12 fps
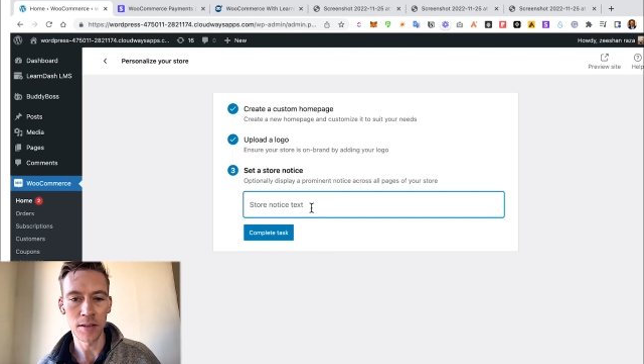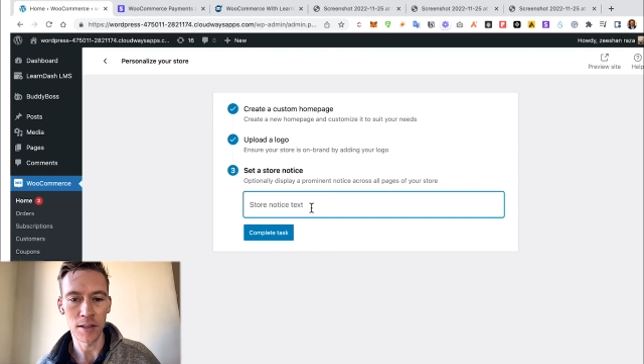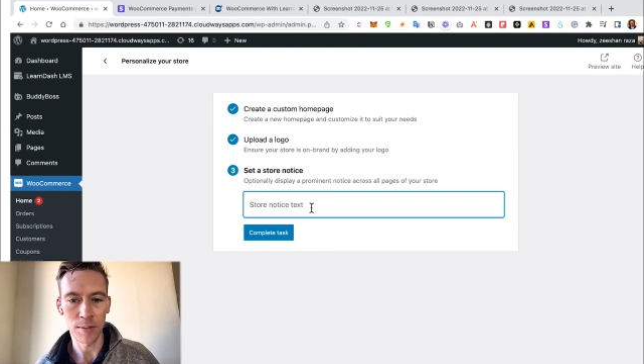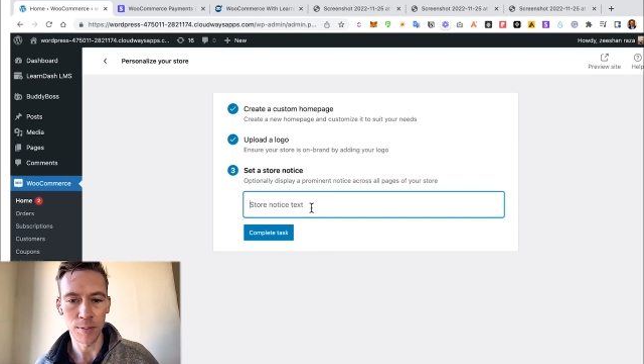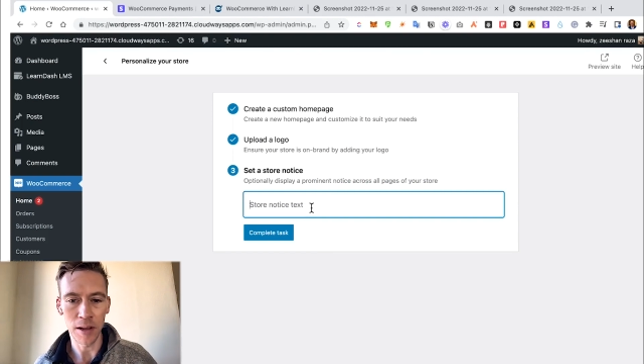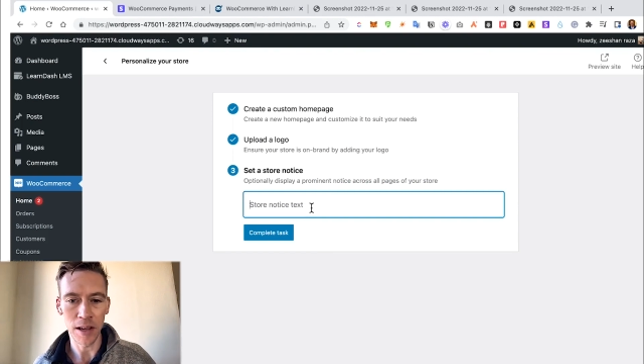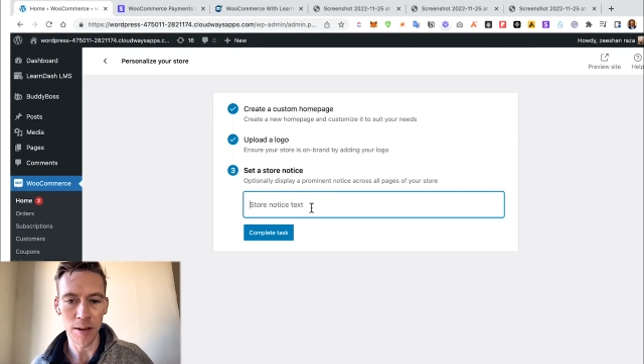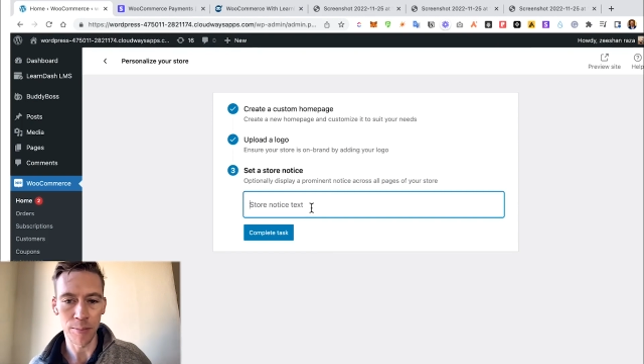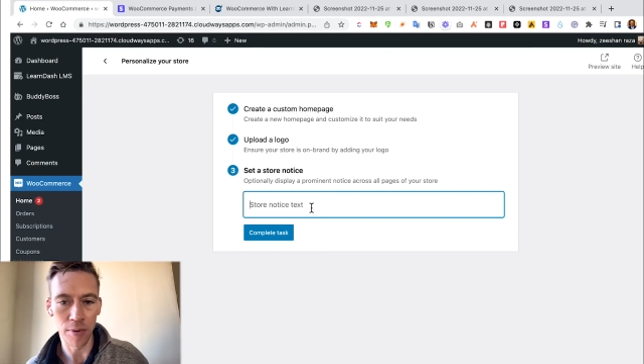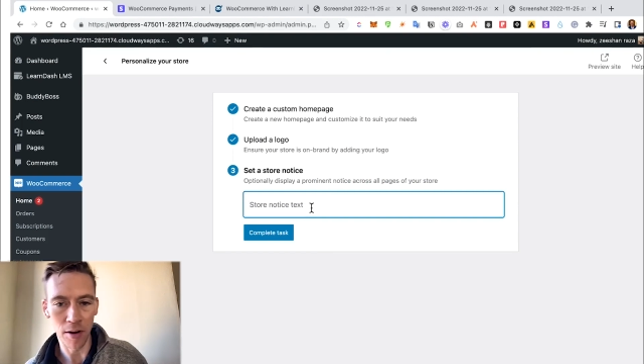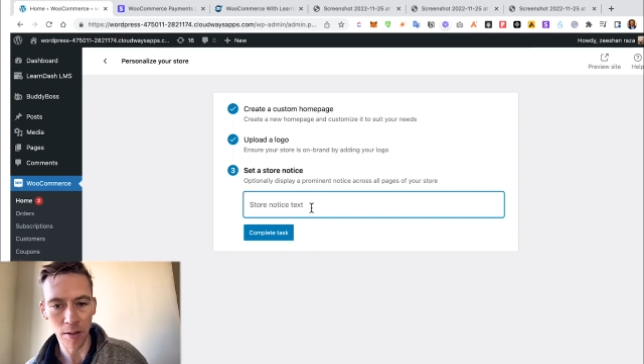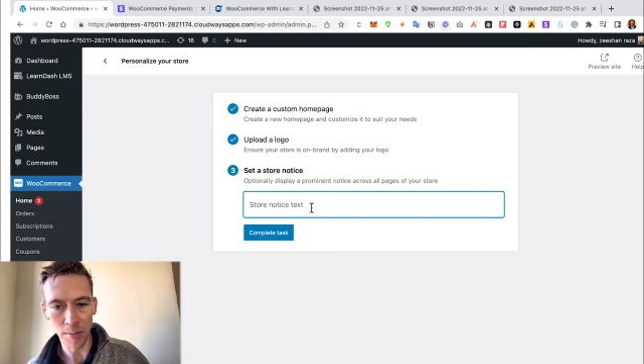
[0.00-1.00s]
Display a
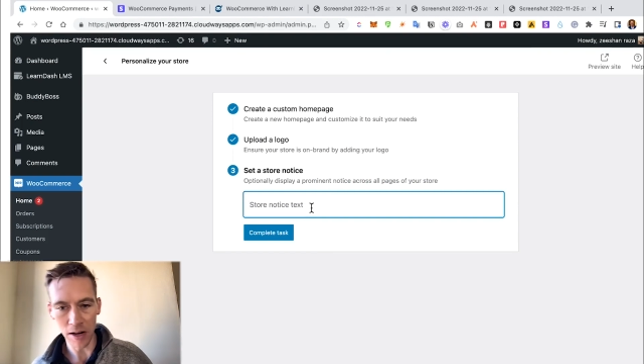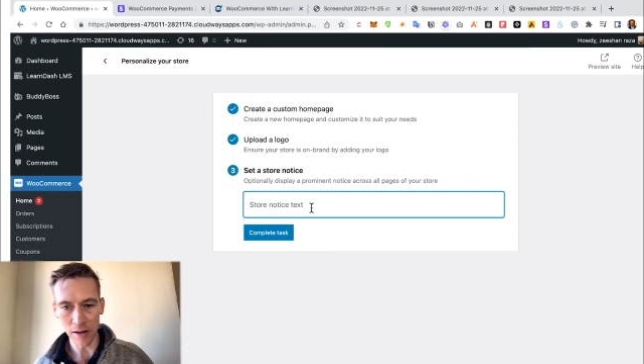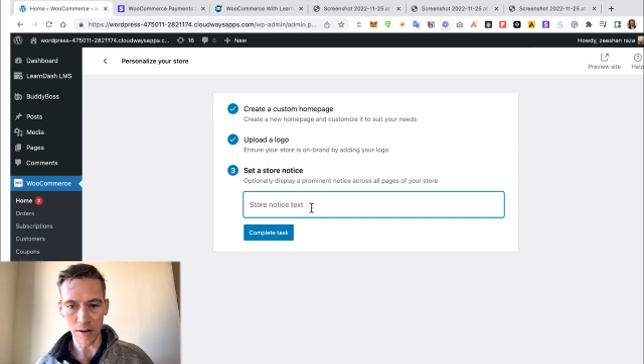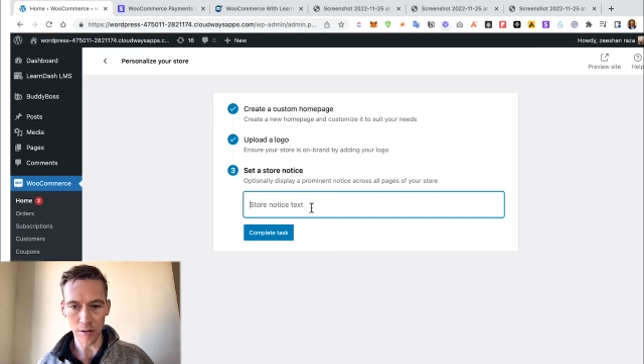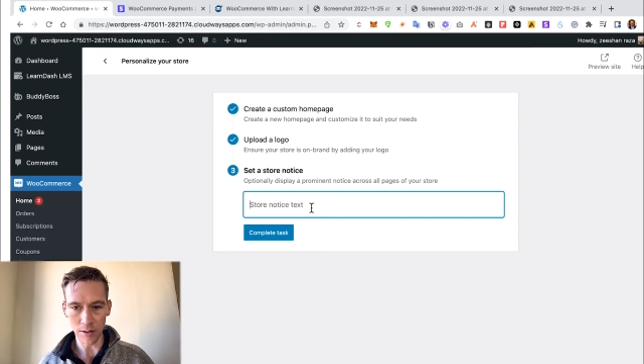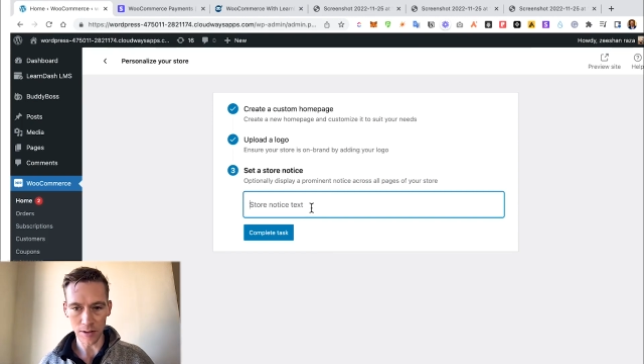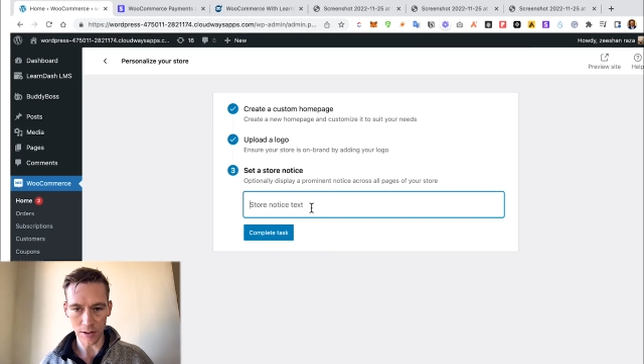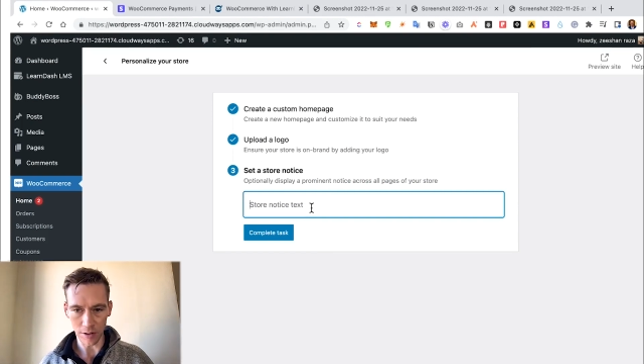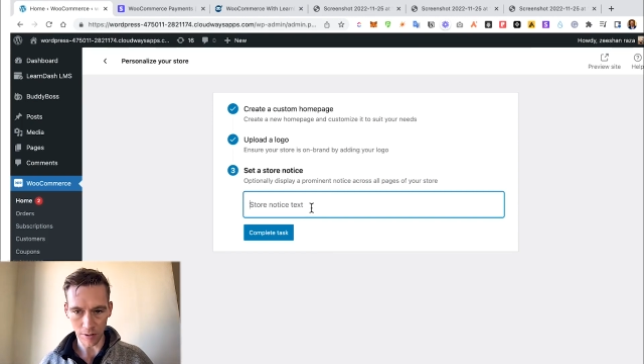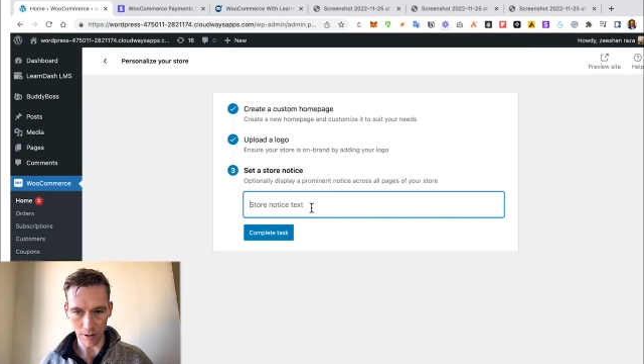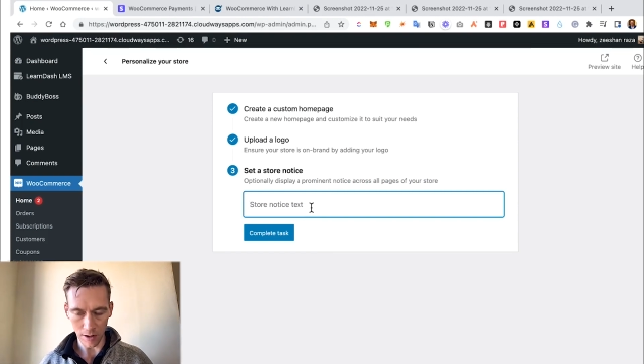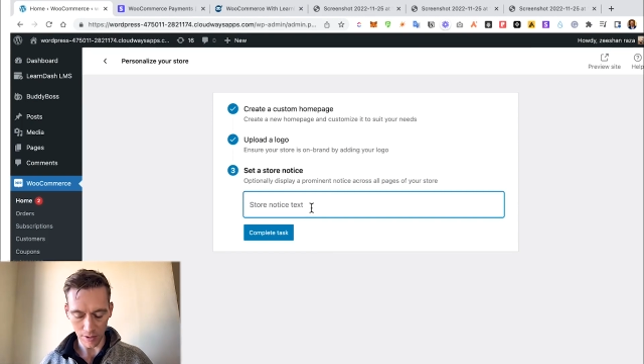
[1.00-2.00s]
prominent notice
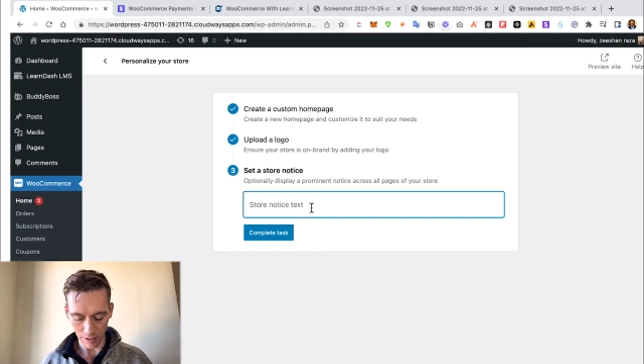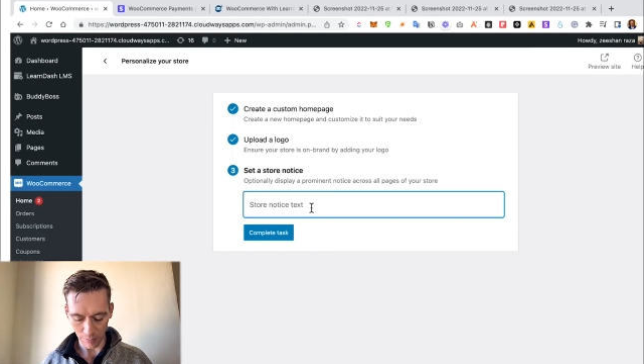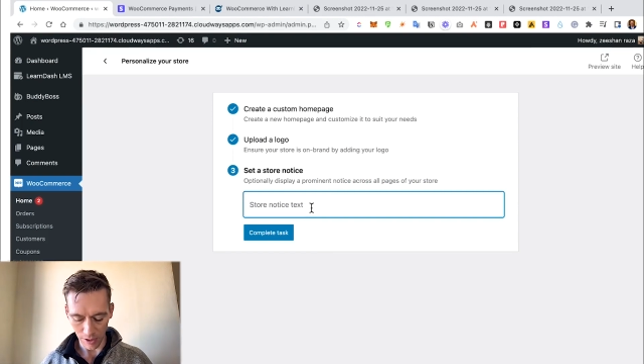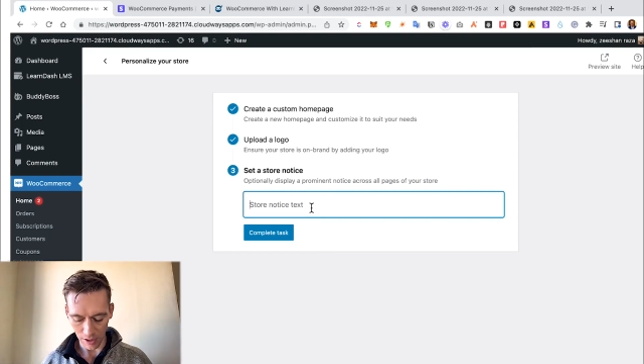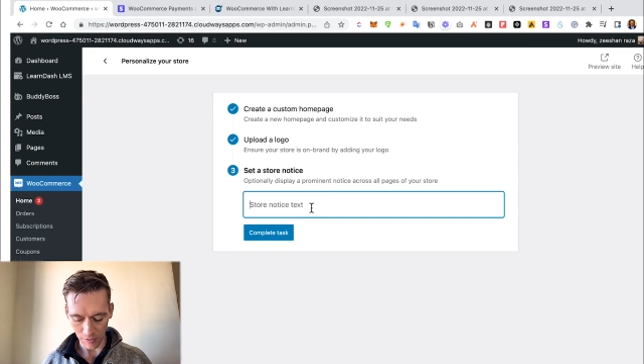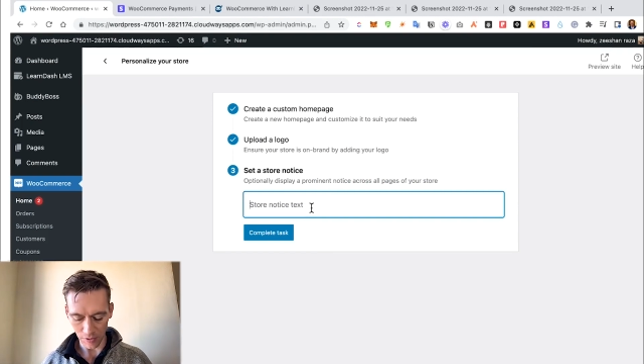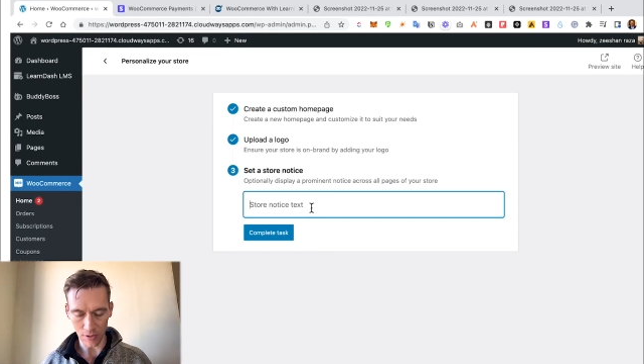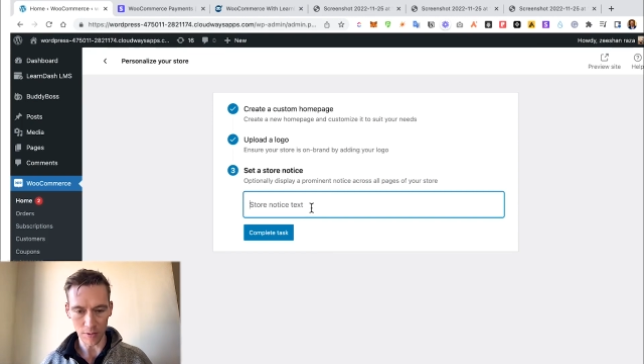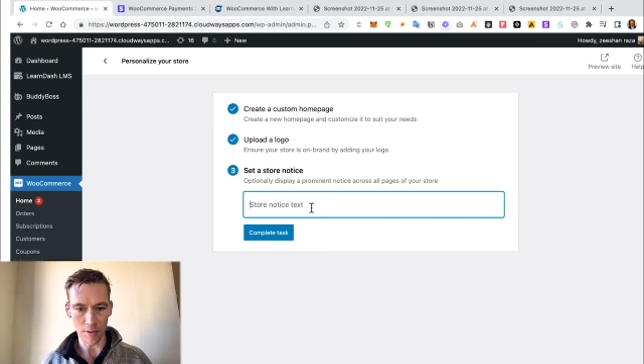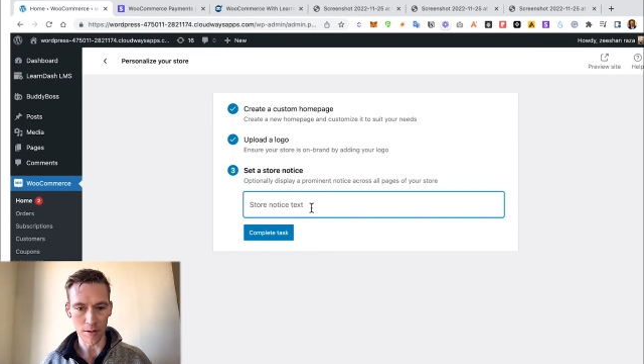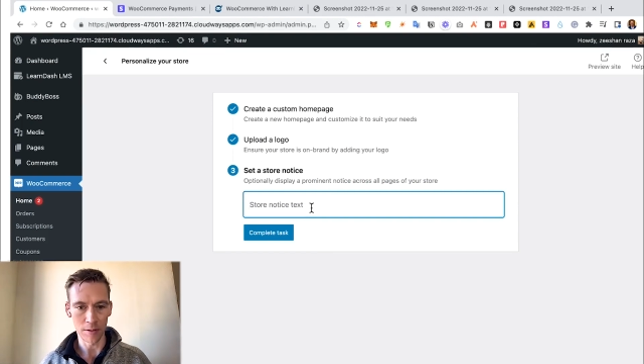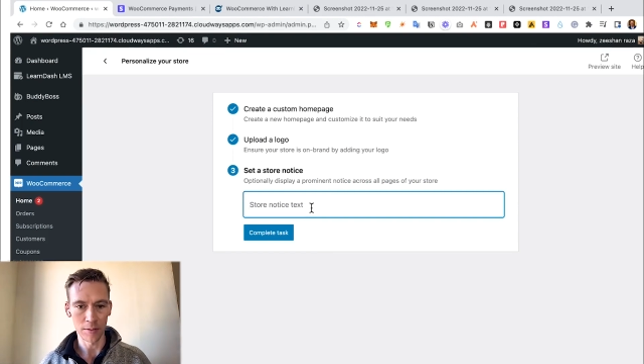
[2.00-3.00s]
across the page of your
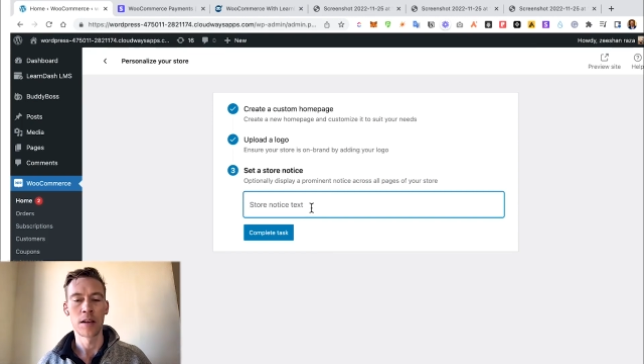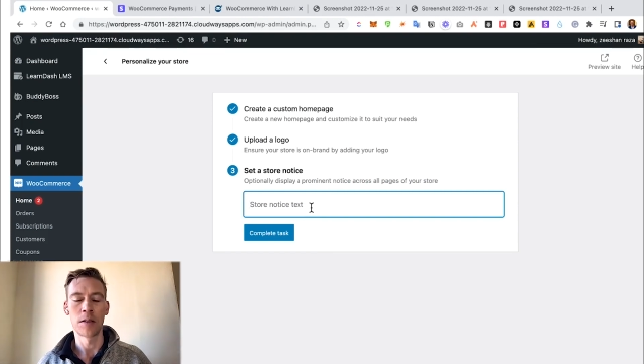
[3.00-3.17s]
store.